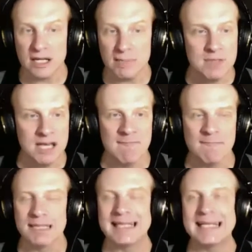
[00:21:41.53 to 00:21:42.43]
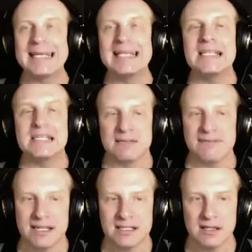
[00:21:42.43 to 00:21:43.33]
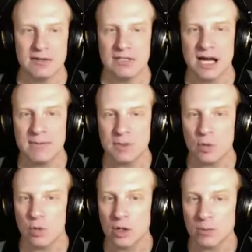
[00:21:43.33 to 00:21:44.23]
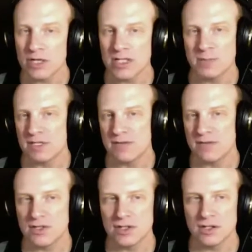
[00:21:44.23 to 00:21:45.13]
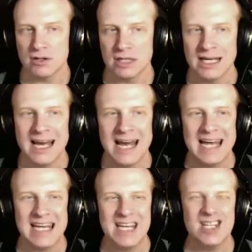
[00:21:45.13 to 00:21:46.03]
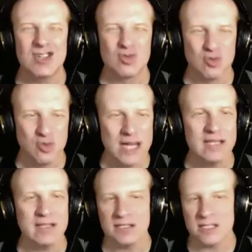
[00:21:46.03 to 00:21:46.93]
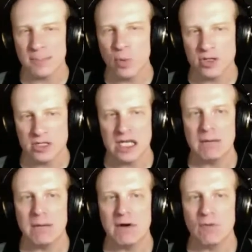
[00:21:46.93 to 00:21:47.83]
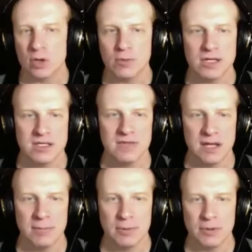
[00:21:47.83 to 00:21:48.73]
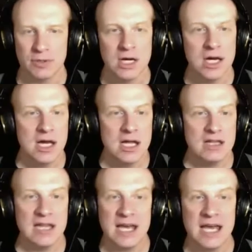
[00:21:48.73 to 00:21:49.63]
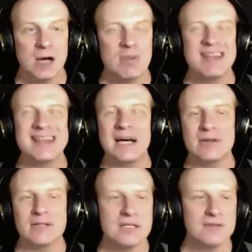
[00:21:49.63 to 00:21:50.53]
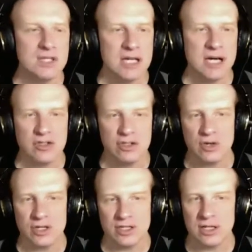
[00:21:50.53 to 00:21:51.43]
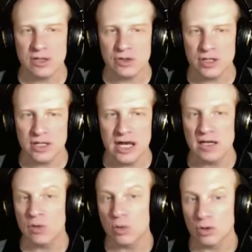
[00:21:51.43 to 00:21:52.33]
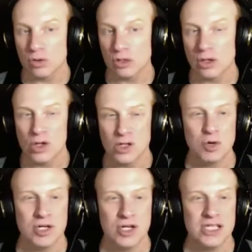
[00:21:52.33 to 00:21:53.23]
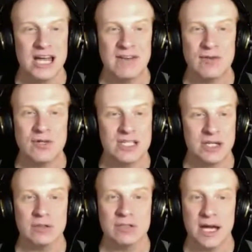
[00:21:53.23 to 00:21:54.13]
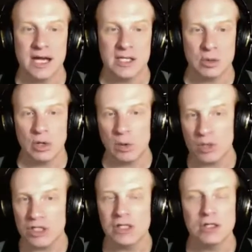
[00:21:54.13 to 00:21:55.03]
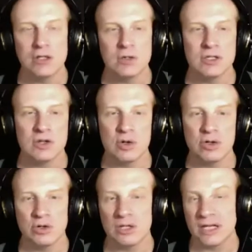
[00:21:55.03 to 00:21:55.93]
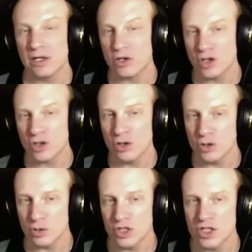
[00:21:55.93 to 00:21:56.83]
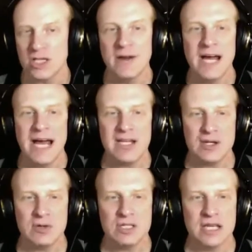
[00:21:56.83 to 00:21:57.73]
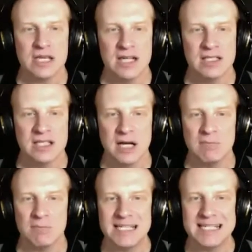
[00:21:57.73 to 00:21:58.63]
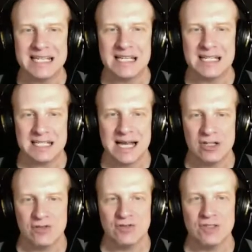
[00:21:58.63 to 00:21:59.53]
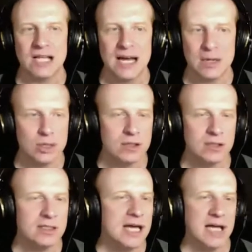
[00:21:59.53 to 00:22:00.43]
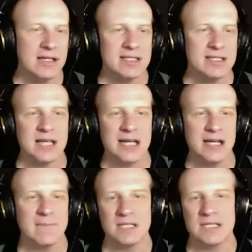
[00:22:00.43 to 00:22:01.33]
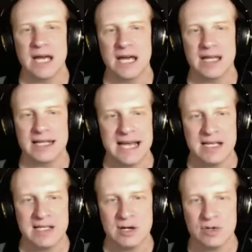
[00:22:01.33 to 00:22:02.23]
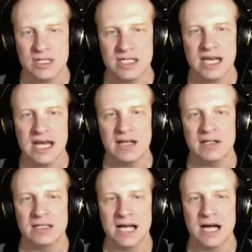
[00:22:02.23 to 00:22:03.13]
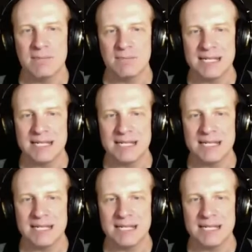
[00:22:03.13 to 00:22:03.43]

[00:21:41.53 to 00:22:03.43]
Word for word: backups, they have blazing fast load times, WordPress-specific security, and a great support team of WordPress developers. They help thousands of designers across the country and the world launch projects every single day. So what I want you to do is go to the link in our show notes, which is socl.bz slash flywheel, and sign up today. That's socl.bz